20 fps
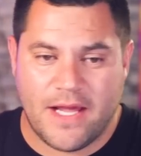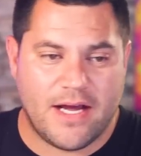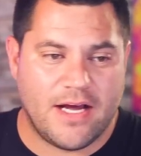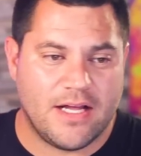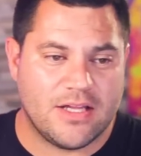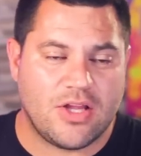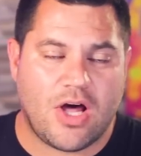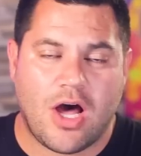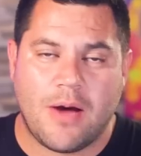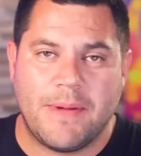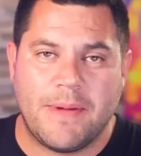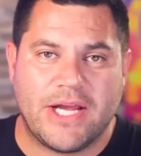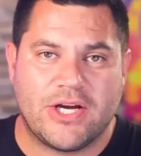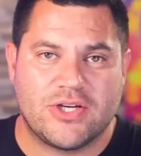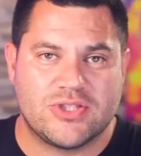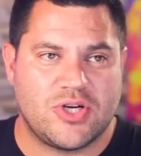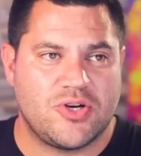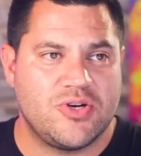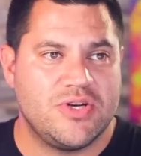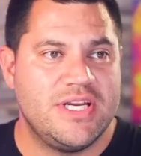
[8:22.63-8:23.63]

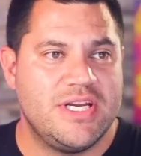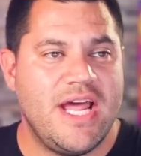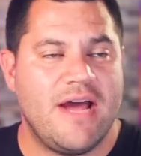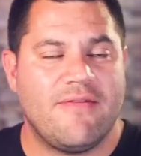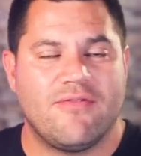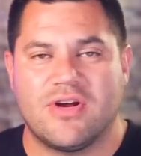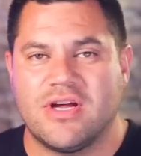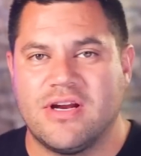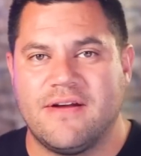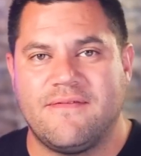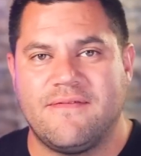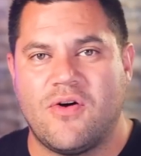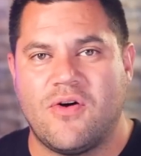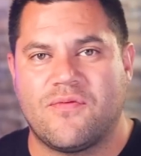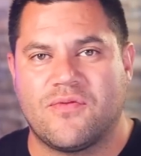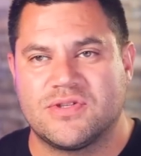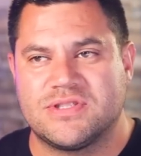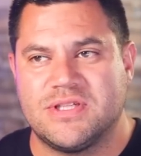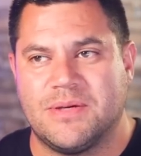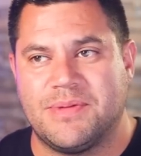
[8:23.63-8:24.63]
Lawmakers are never gonna
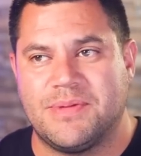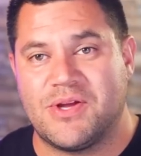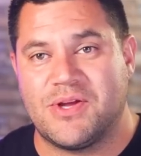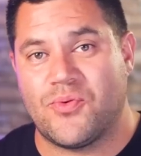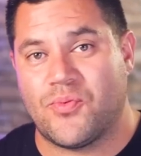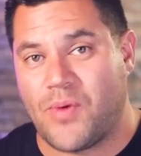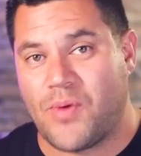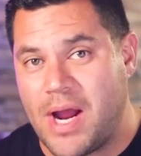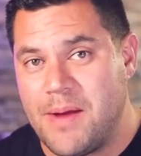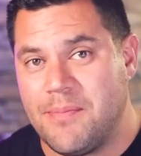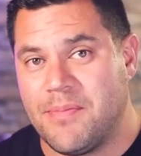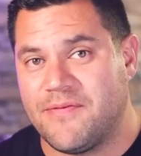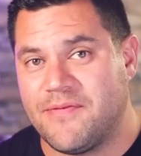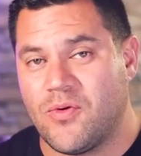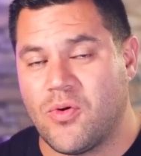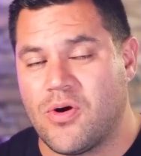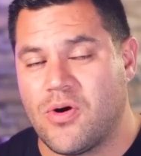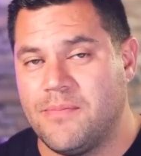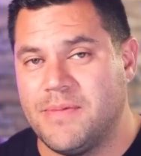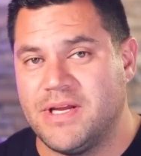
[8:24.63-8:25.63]
vote for something right
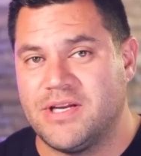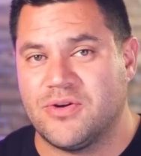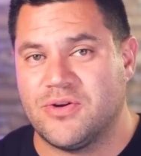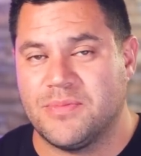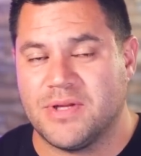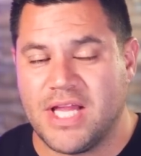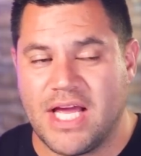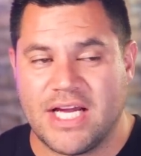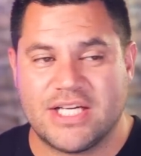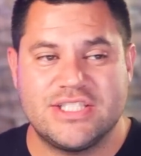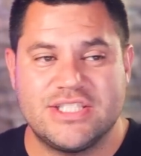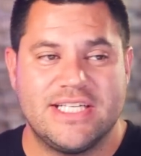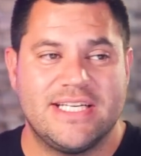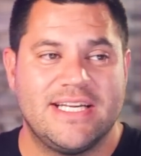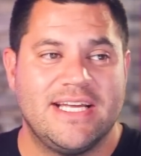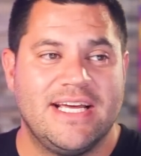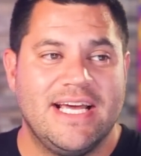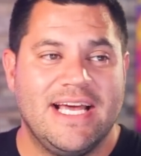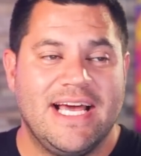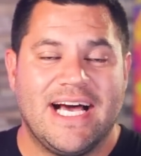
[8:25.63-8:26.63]
before a midterm
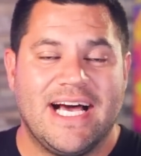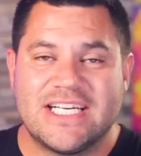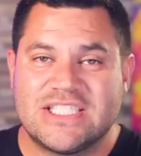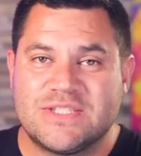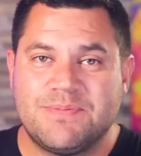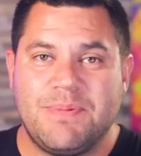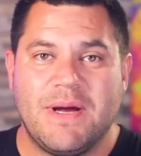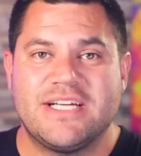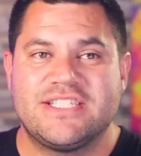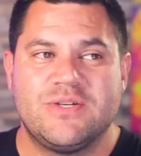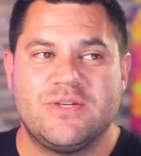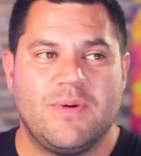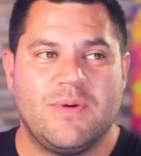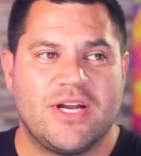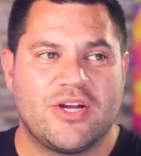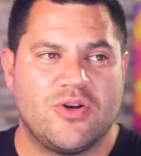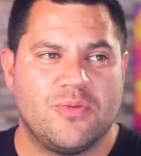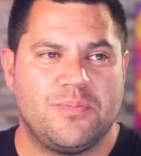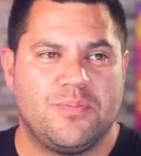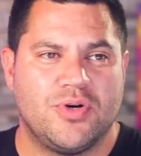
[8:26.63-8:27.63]
election, especially
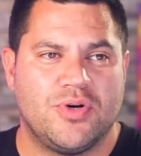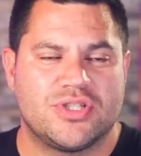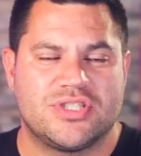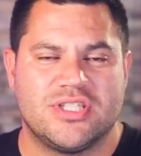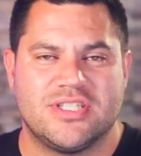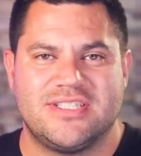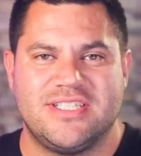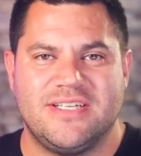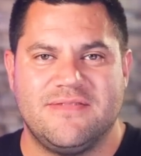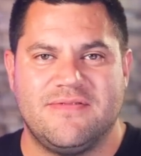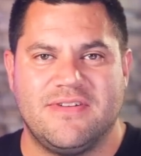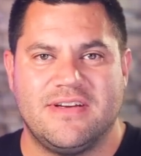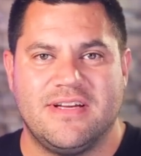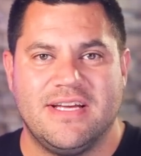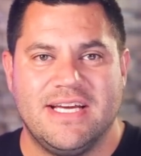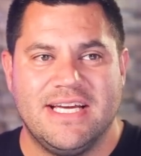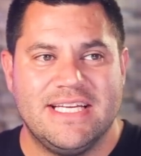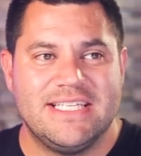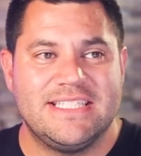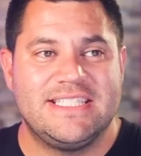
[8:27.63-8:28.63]
when it could push us even
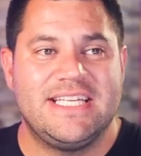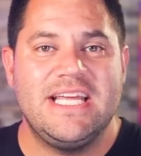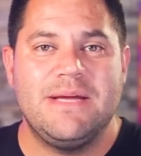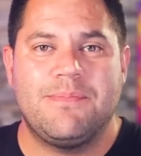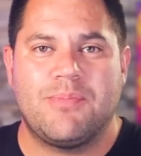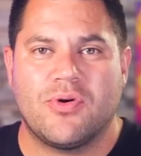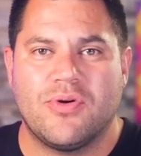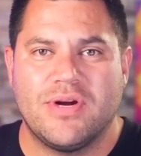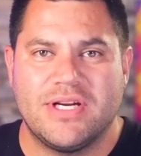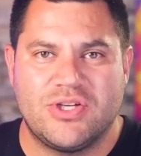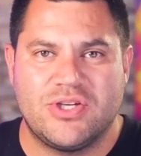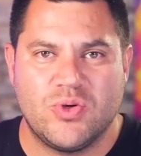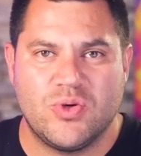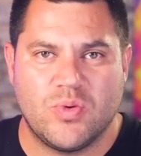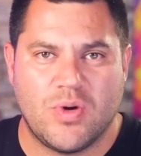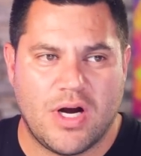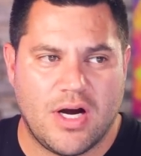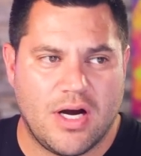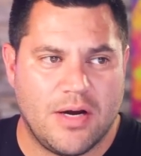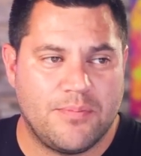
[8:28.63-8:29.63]
deeper
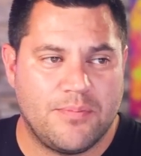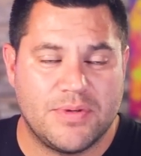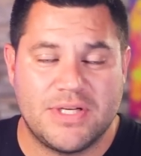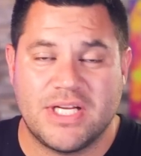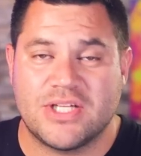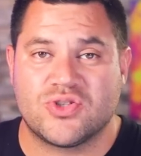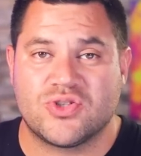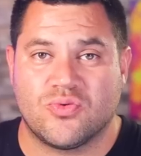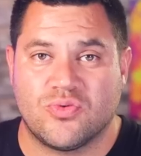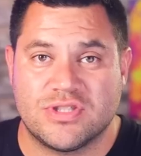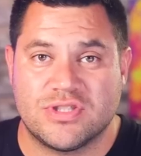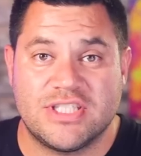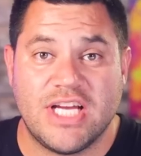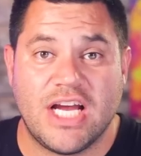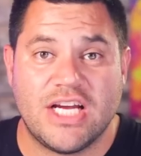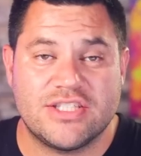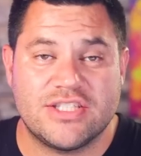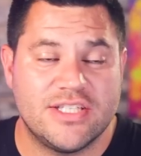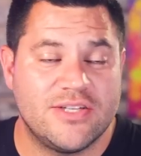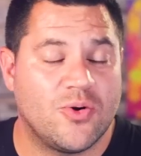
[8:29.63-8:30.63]
into a potential
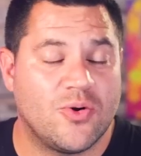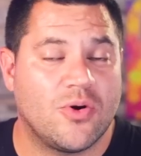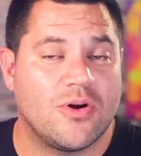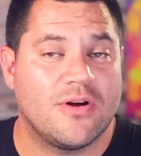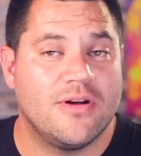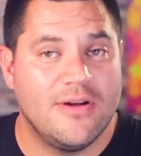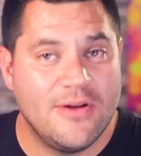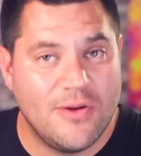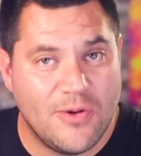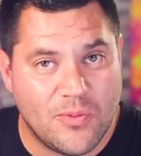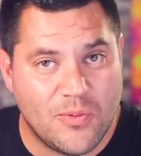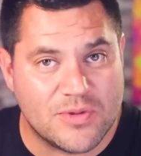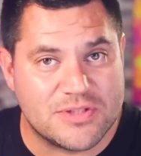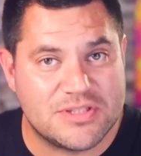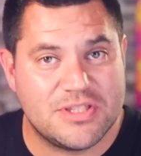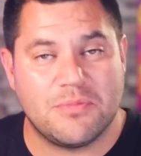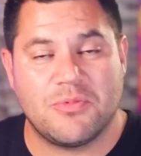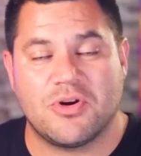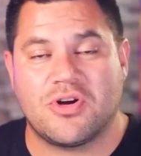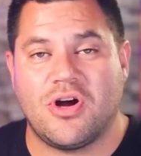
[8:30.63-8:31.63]
recession, or
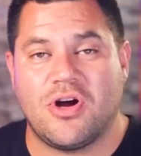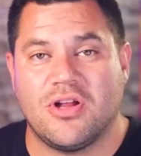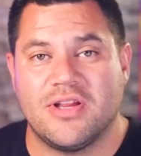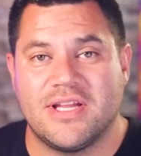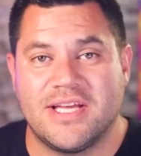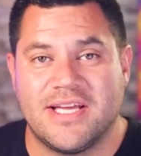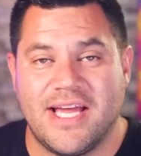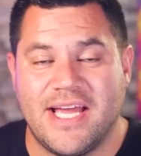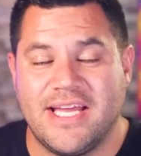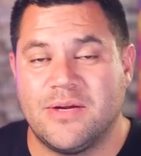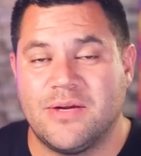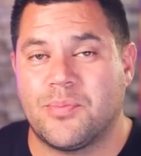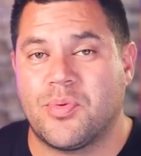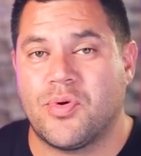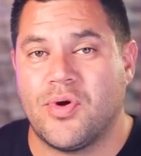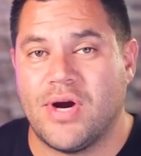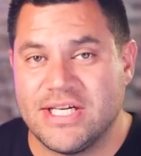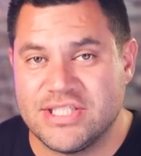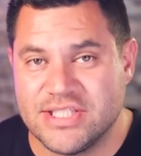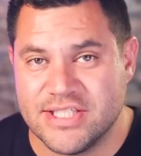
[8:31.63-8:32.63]
what some are calling a
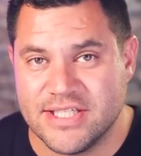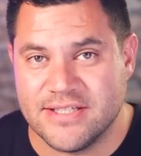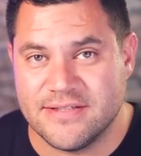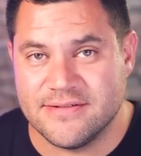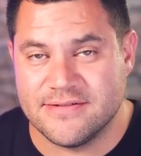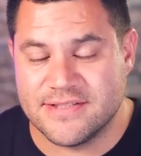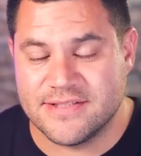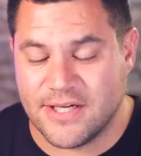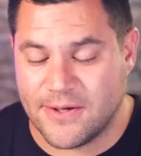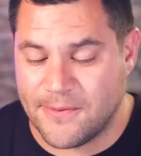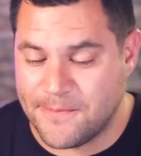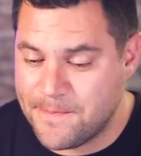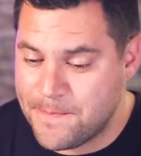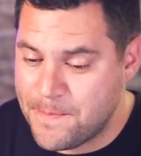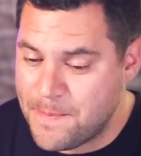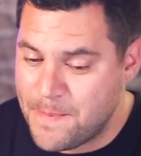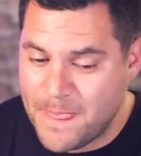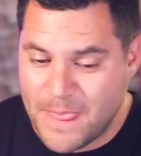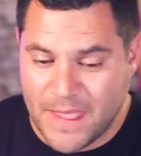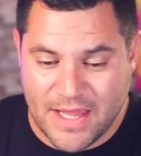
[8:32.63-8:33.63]
depression. So
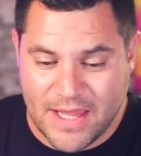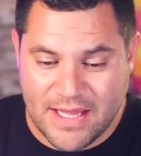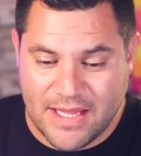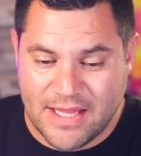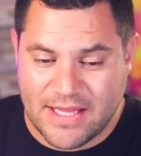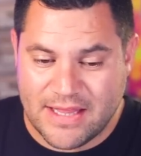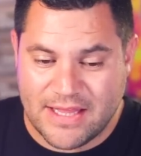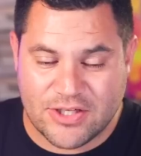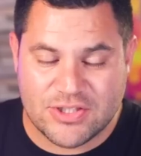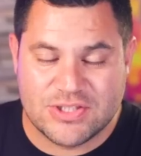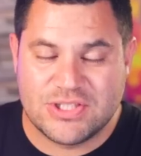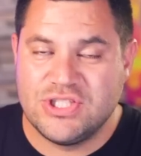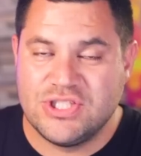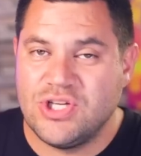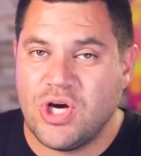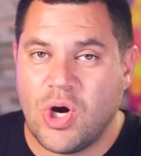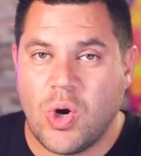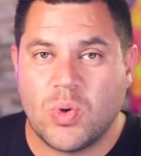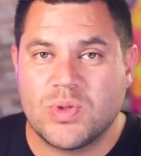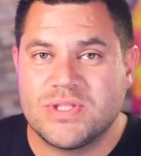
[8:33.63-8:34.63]
there's
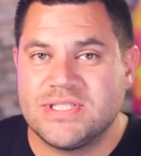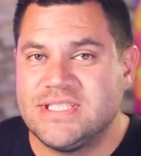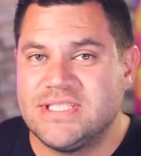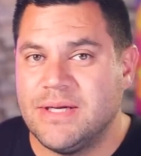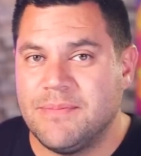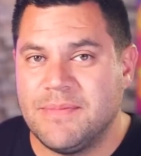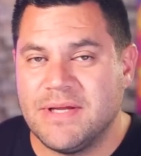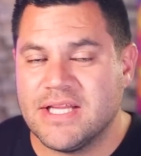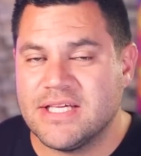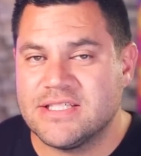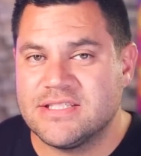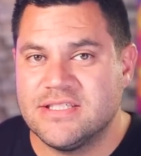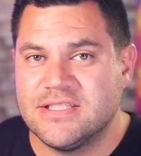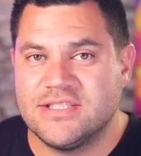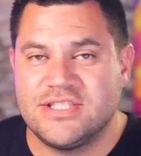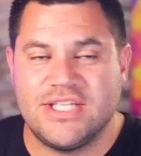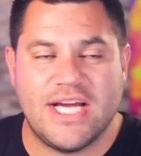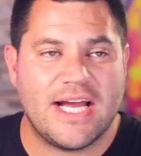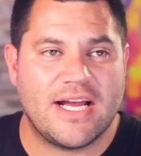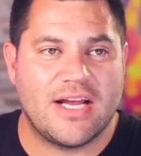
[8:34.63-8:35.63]
no stimulus
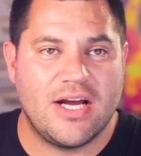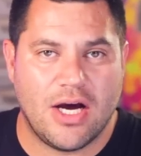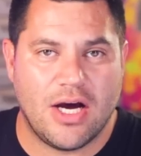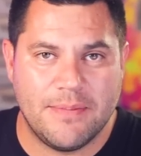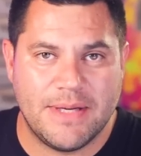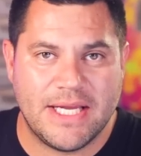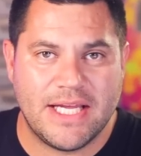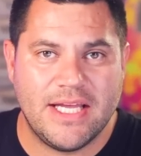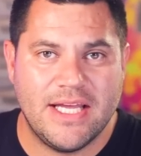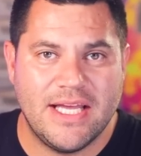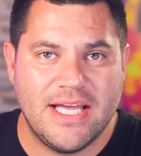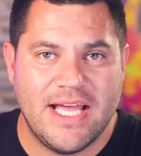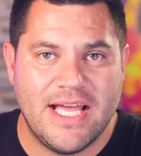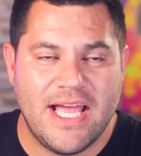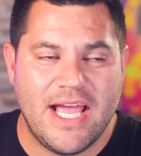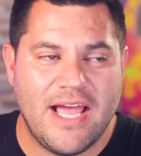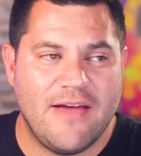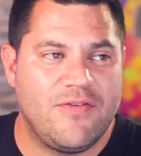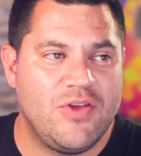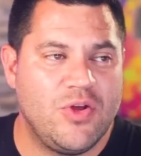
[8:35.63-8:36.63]
check coming.
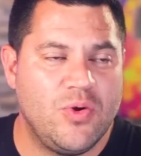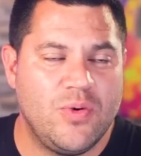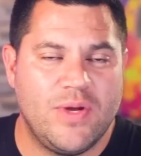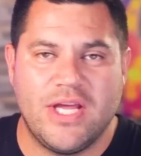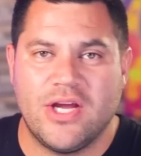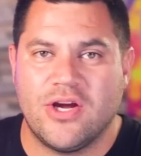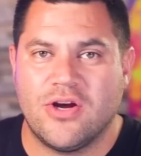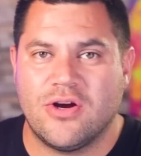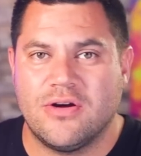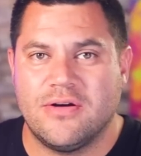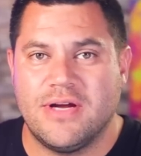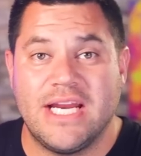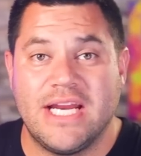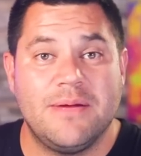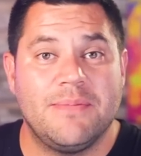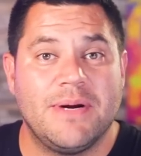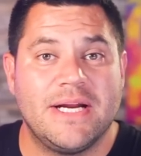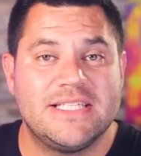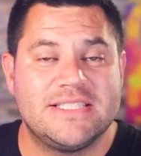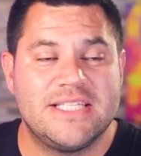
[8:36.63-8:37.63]
If you hear
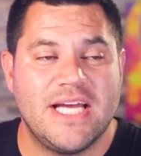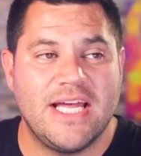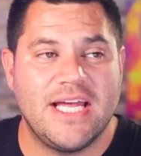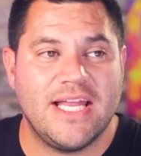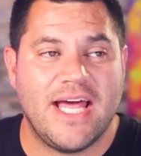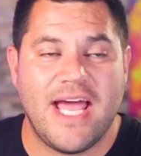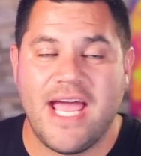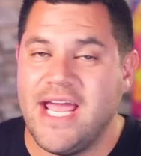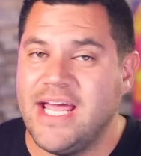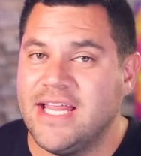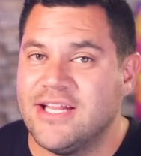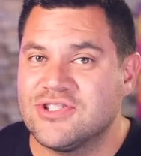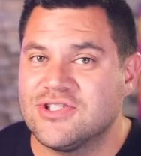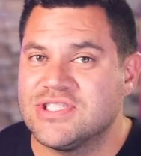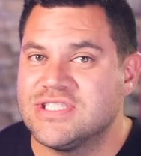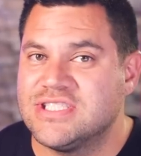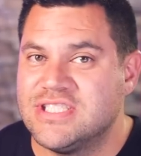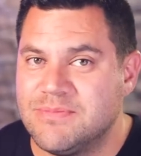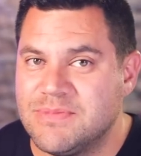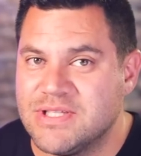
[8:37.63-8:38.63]
anybody saying, hey, there's
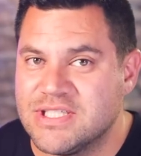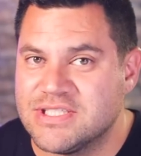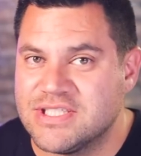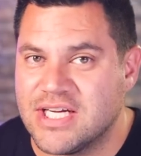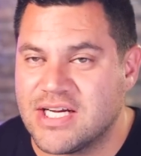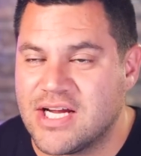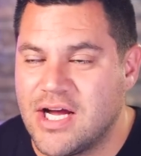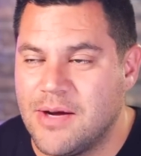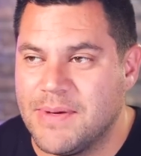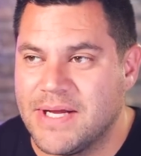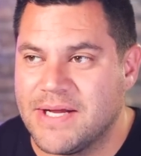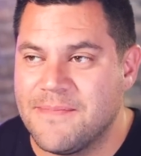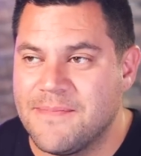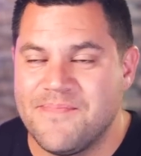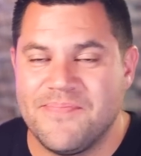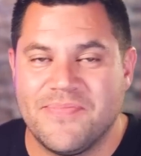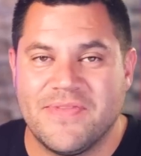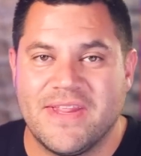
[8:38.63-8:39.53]
a stimulus check coming,